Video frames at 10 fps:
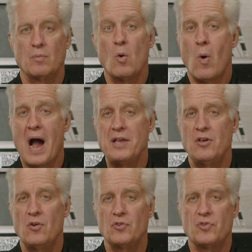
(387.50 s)
Why
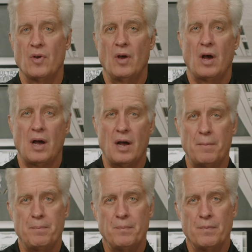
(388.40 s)
use a
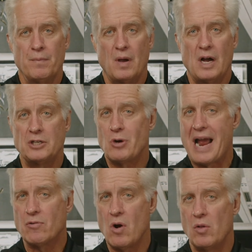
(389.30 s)

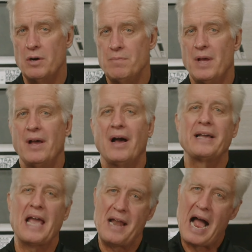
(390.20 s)
track roller?
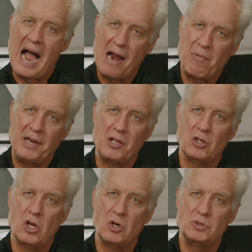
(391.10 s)
Again, high radial
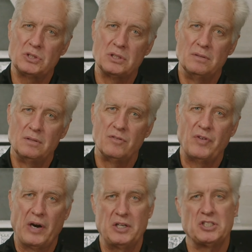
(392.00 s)
loads,
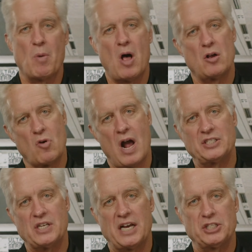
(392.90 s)
very small
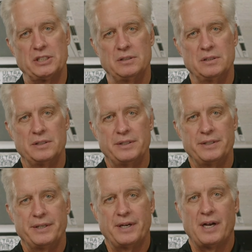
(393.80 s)
cross-section.
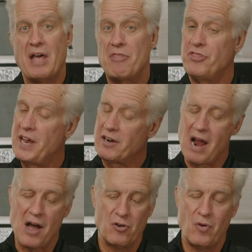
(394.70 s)
That thicker
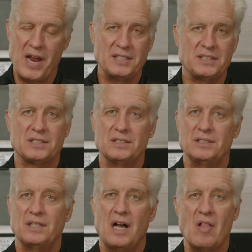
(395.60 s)
outer race
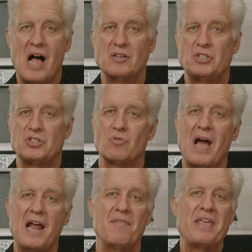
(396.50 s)
allows us to
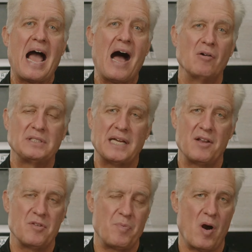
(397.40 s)
ride on the outside of
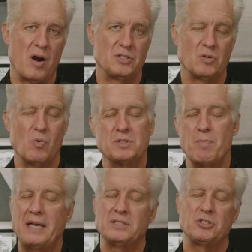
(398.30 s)
the part. So what
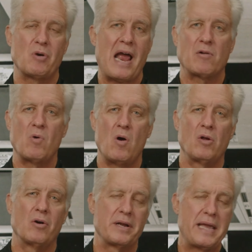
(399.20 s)
makes a track
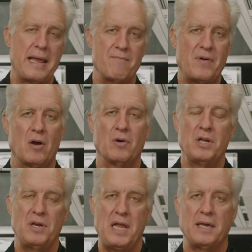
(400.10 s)
roller or a cam follower
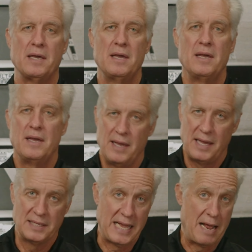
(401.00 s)
unique
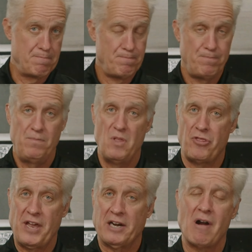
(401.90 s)
is that
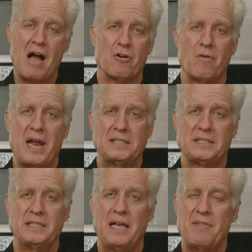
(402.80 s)
thicker outer
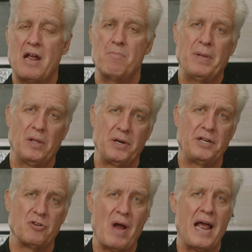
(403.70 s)
race and that ability
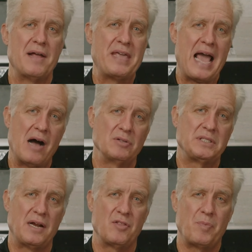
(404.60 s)
to ride on the
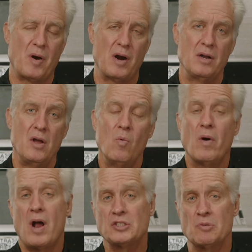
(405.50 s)
outside of the part. What
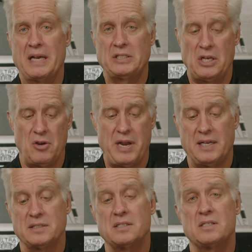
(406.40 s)
also makes it unique
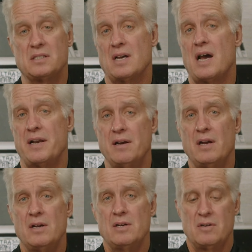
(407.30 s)
is the stud,
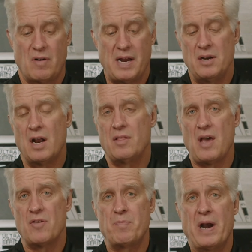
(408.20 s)
right? None of the
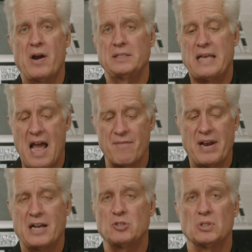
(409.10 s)
other bearings have an
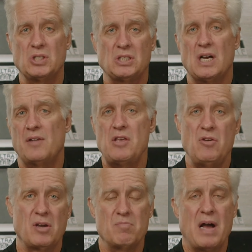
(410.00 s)
actual stud that you
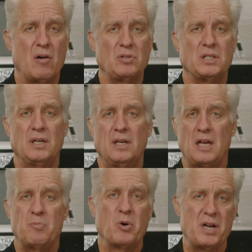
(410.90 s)
can mount
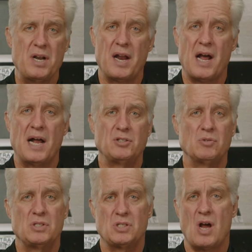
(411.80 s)
and put a nut on to
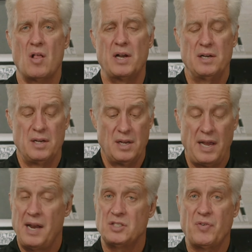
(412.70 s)
install it.
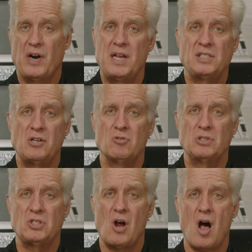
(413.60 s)
And it's very easy to
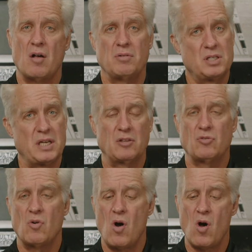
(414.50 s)
install. You stick it
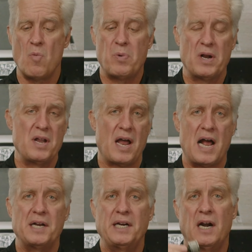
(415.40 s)
through a hole, put a nut
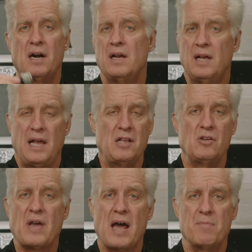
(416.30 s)
on here, and you've
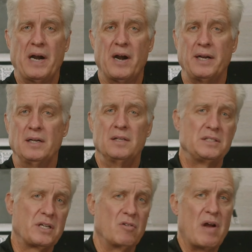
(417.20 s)
got a bearing that's
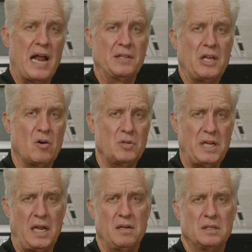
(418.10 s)
going to ride on the OD.